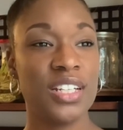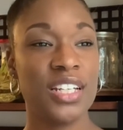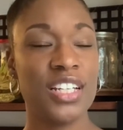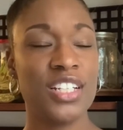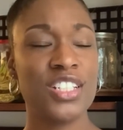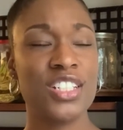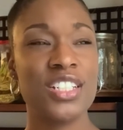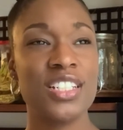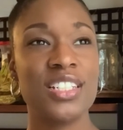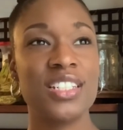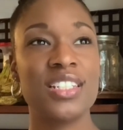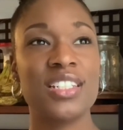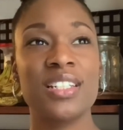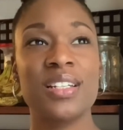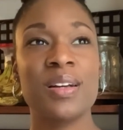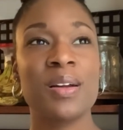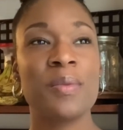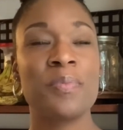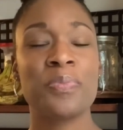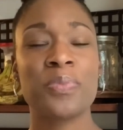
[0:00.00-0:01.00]
and just
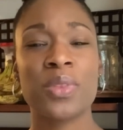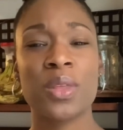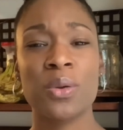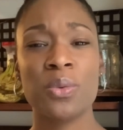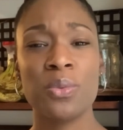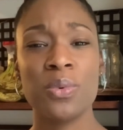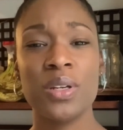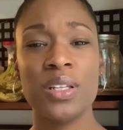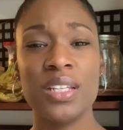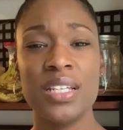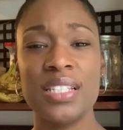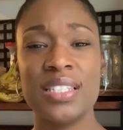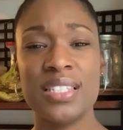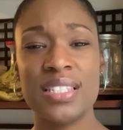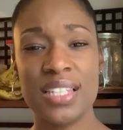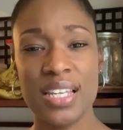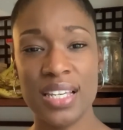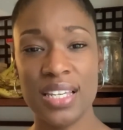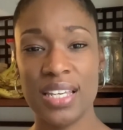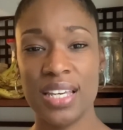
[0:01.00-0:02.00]
really
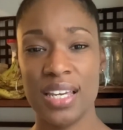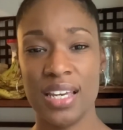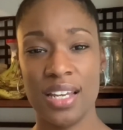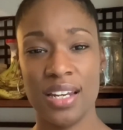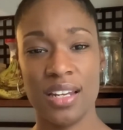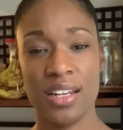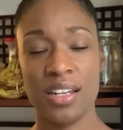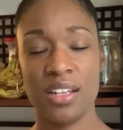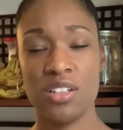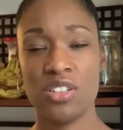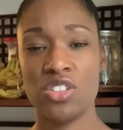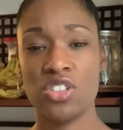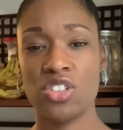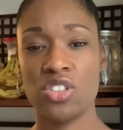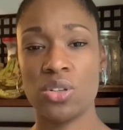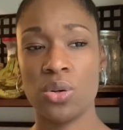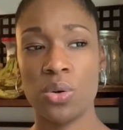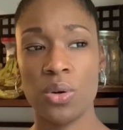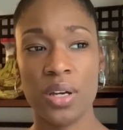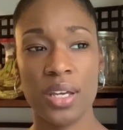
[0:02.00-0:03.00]
sink in and
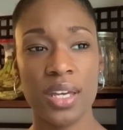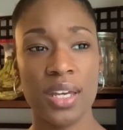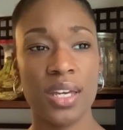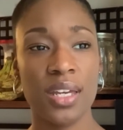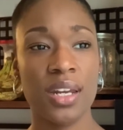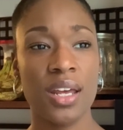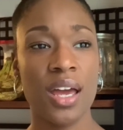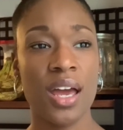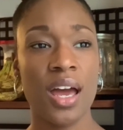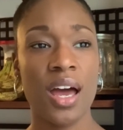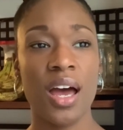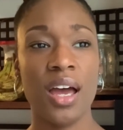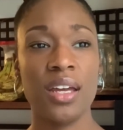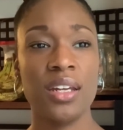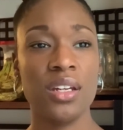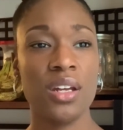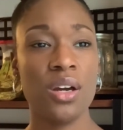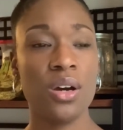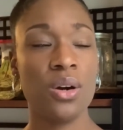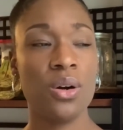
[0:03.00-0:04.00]
enjoy it. I
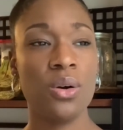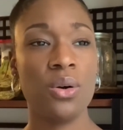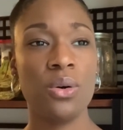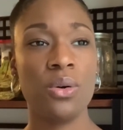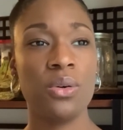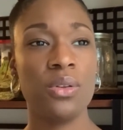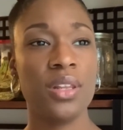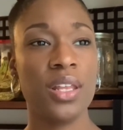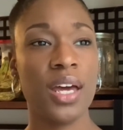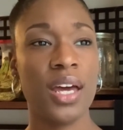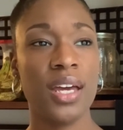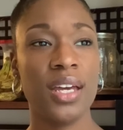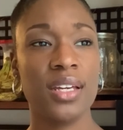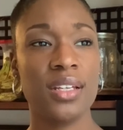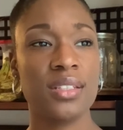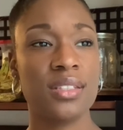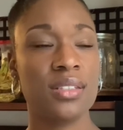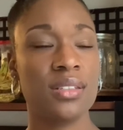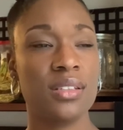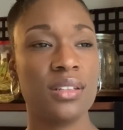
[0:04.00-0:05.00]
know that
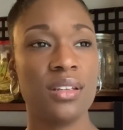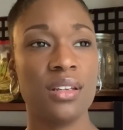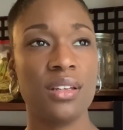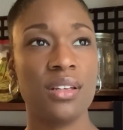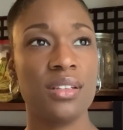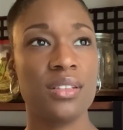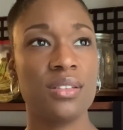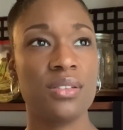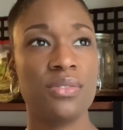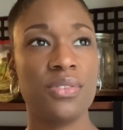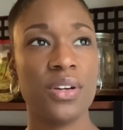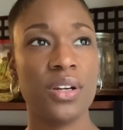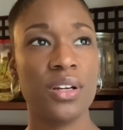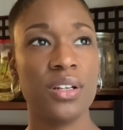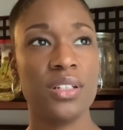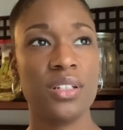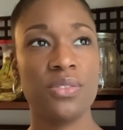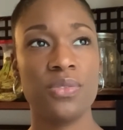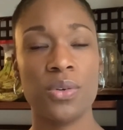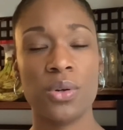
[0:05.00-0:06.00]
it's a very
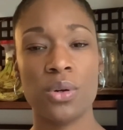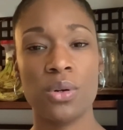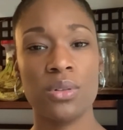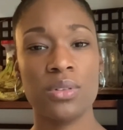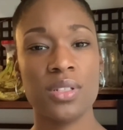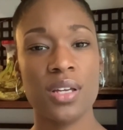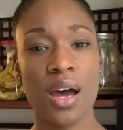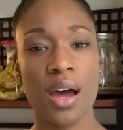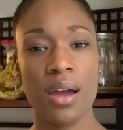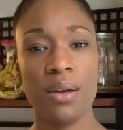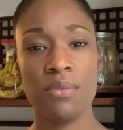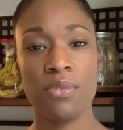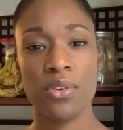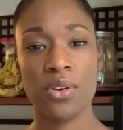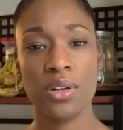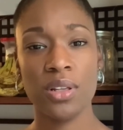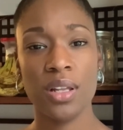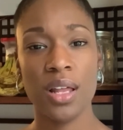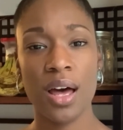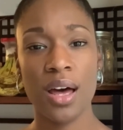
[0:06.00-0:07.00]
difficult time for
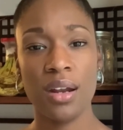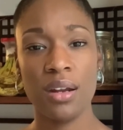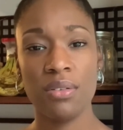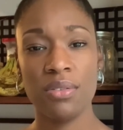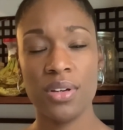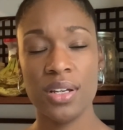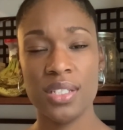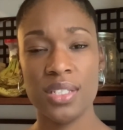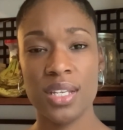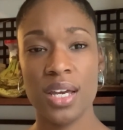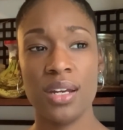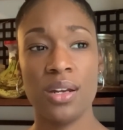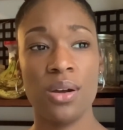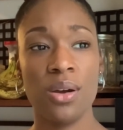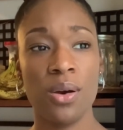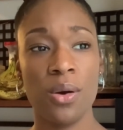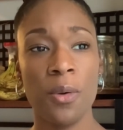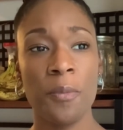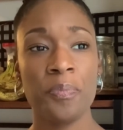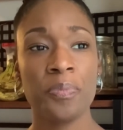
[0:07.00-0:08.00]
a lot of us. I
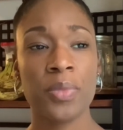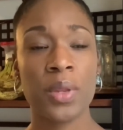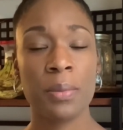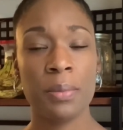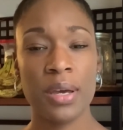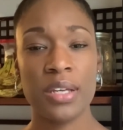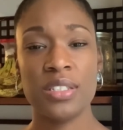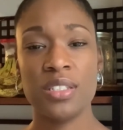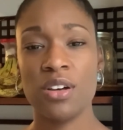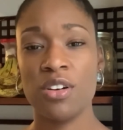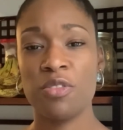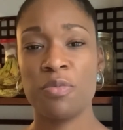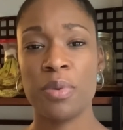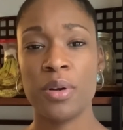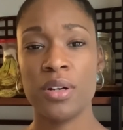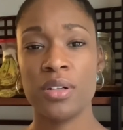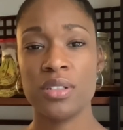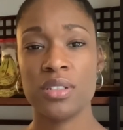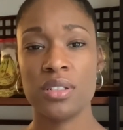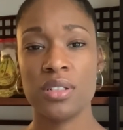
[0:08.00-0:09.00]
know myself
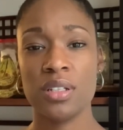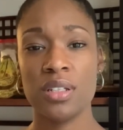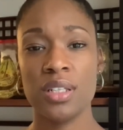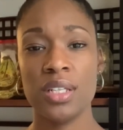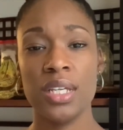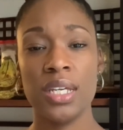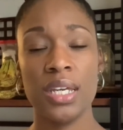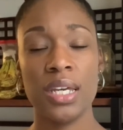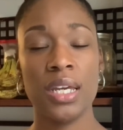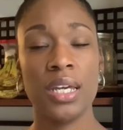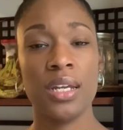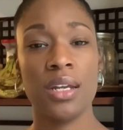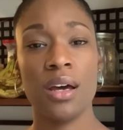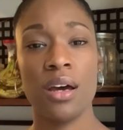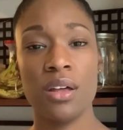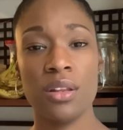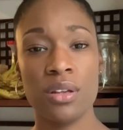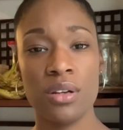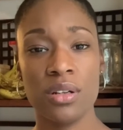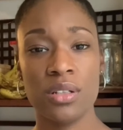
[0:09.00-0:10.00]
personally and
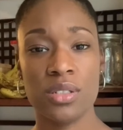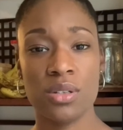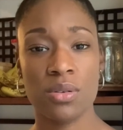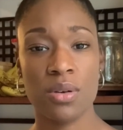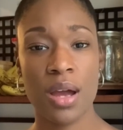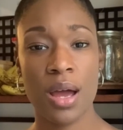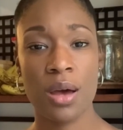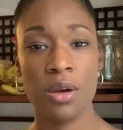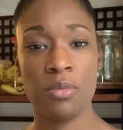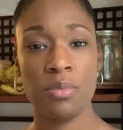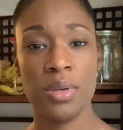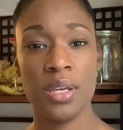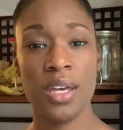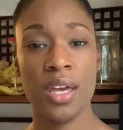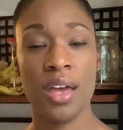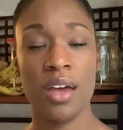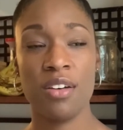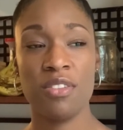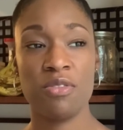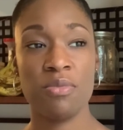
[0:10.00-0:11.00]
others around me
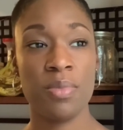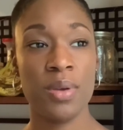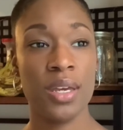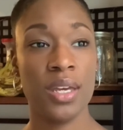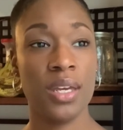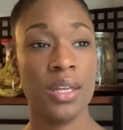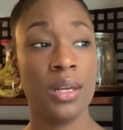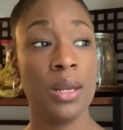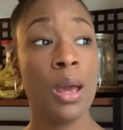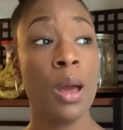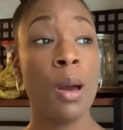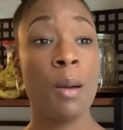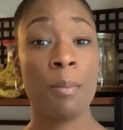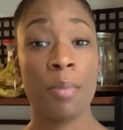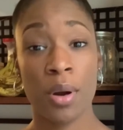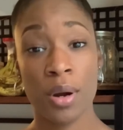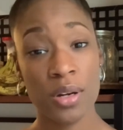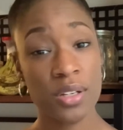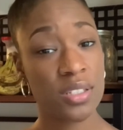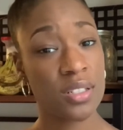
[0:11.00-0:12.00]
have been
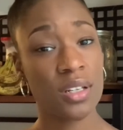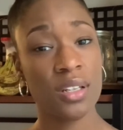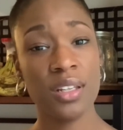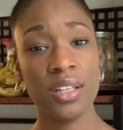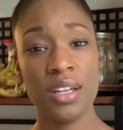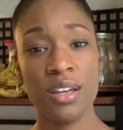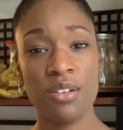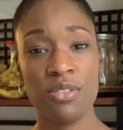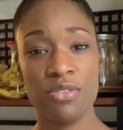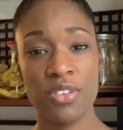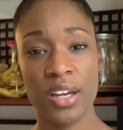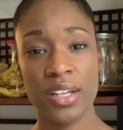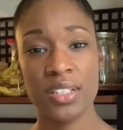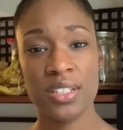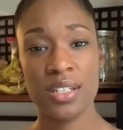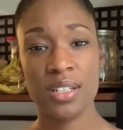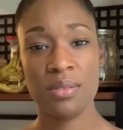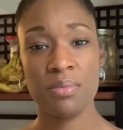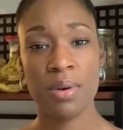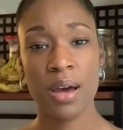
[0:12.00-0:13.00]
personally
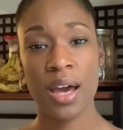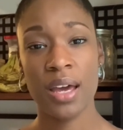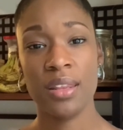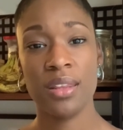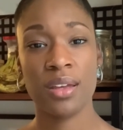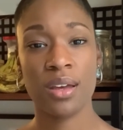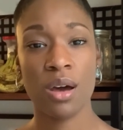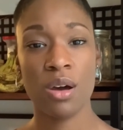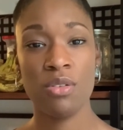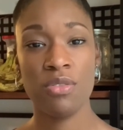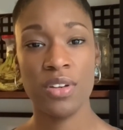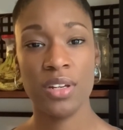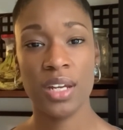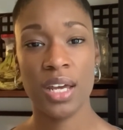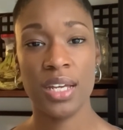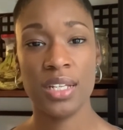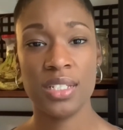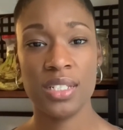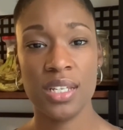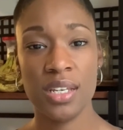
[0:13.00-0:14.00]
affected by the
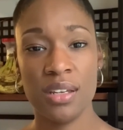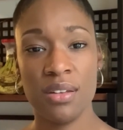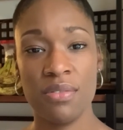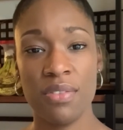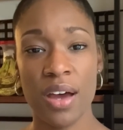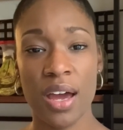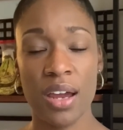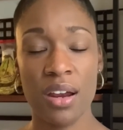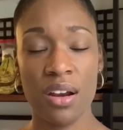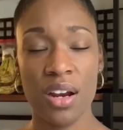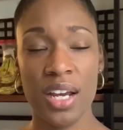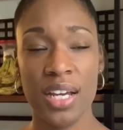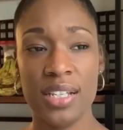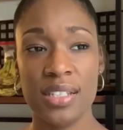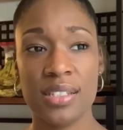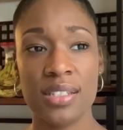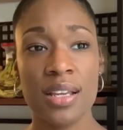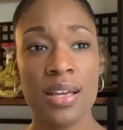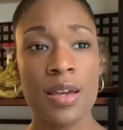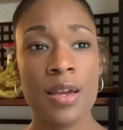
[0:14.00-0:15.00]
COVID-19 virus.